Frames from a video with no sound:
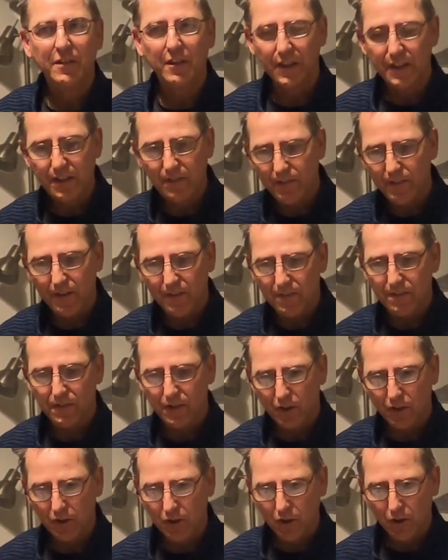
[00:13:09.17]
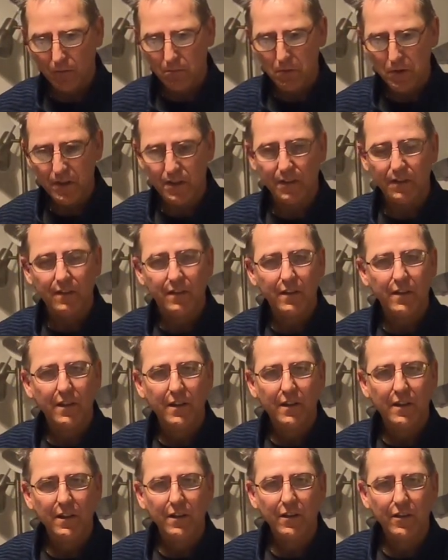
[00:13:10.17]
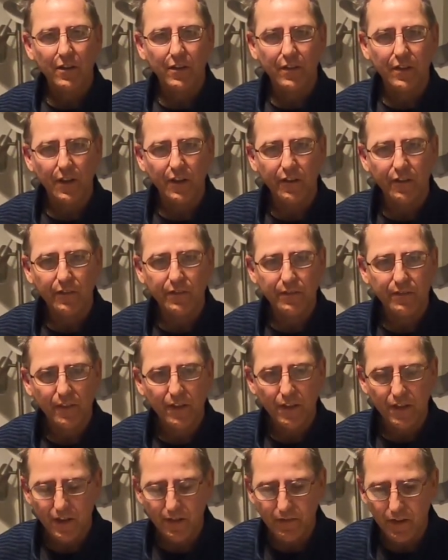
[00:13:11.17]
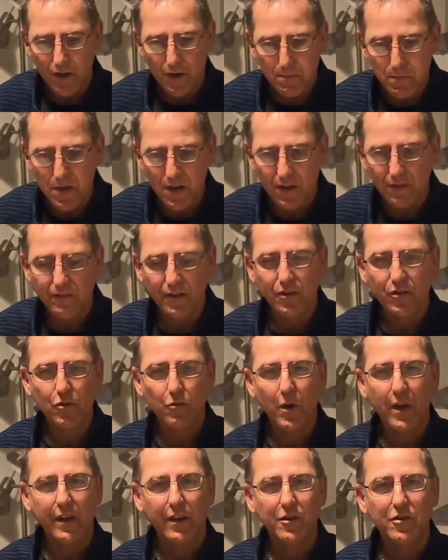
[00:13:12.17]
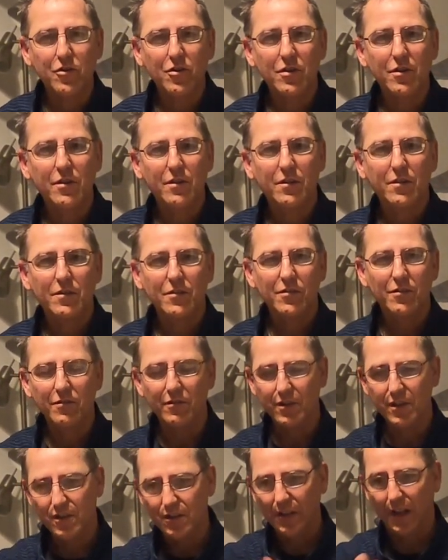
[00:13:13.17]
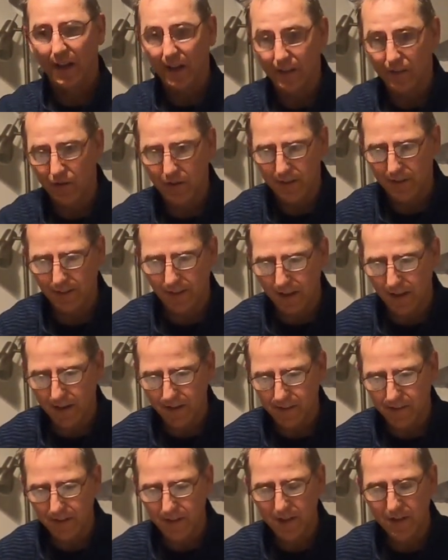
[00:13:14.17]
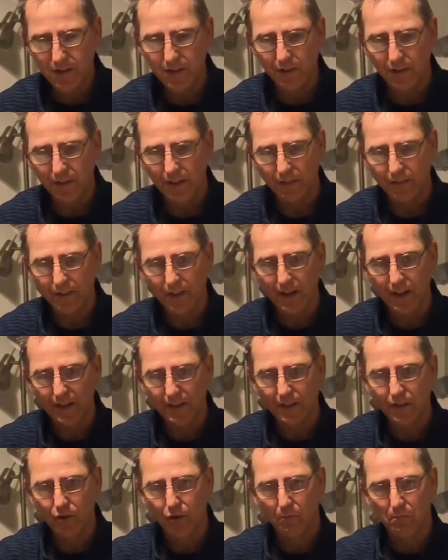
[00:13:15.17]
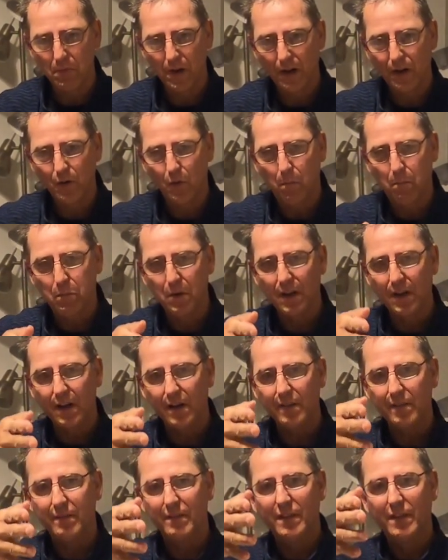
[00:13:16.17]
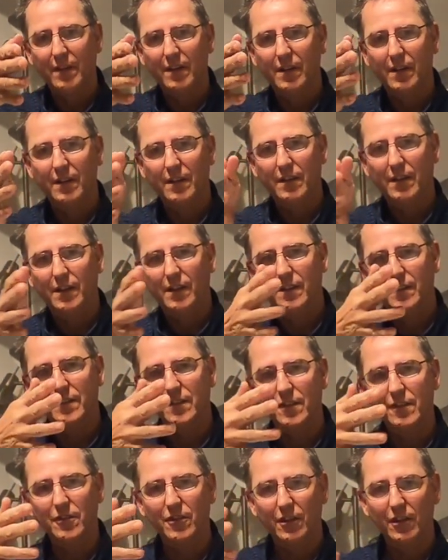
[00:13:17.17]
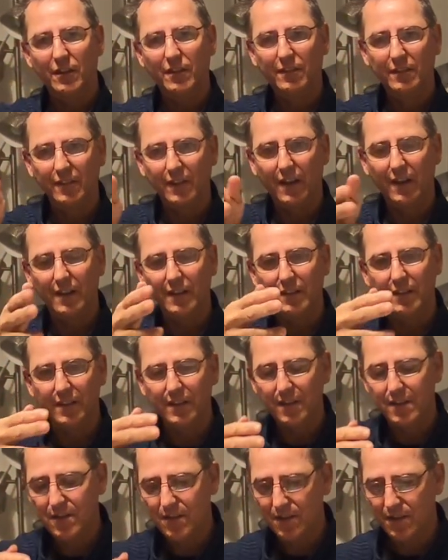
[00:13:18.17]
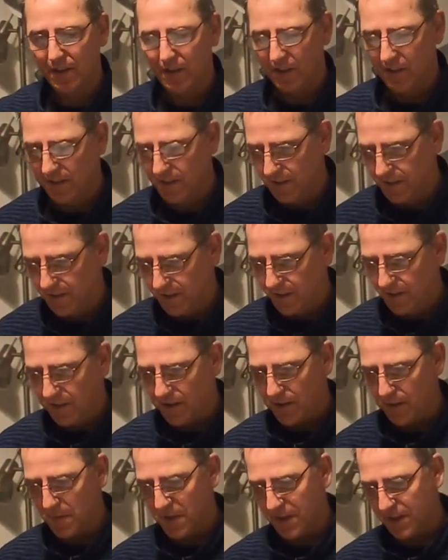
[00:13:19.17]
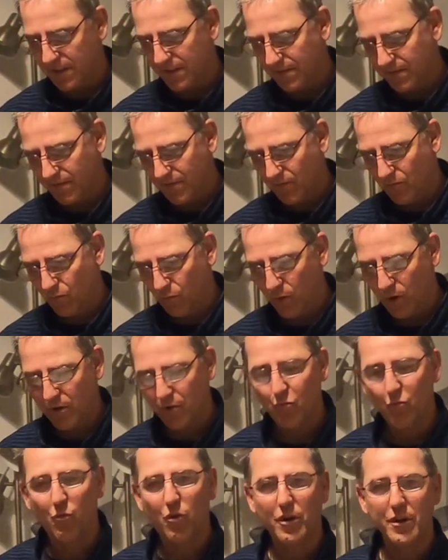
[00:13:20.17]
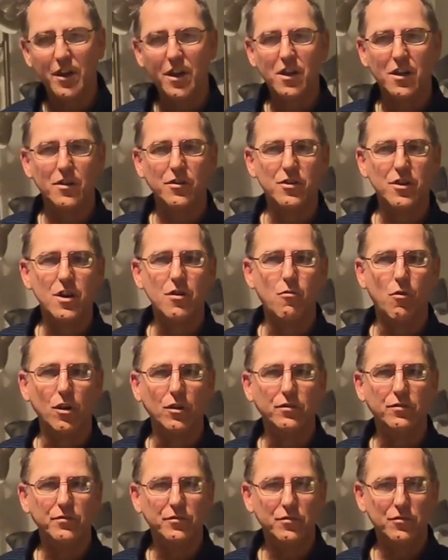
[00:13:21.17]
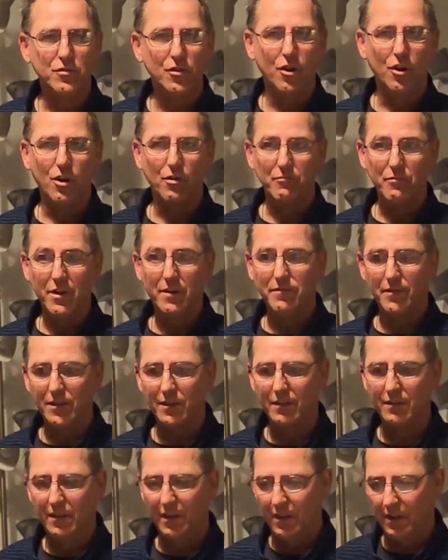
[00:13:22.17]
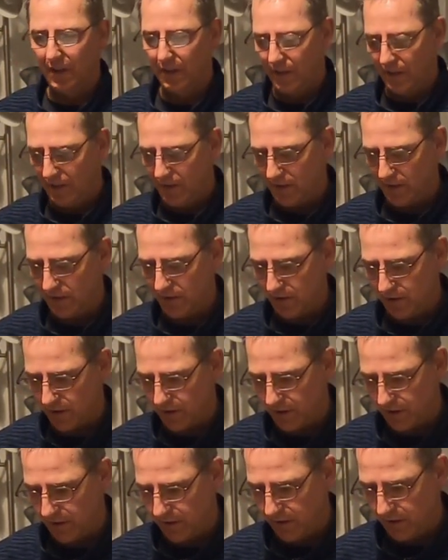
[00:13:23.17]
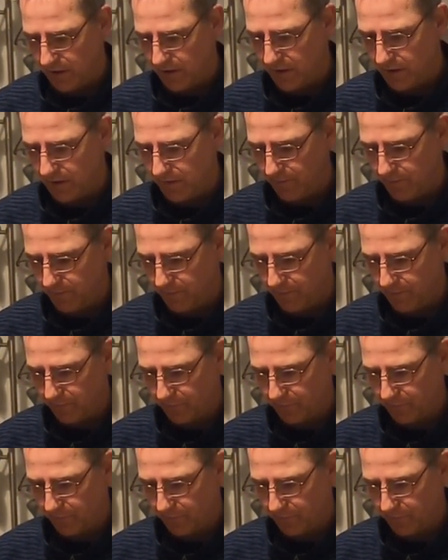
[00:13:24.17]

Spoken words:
leave it for a little bit and then give it a bit of a twitch, so it's like going like this, and then let it come back up again, like this. I mean, what you can do on your river is you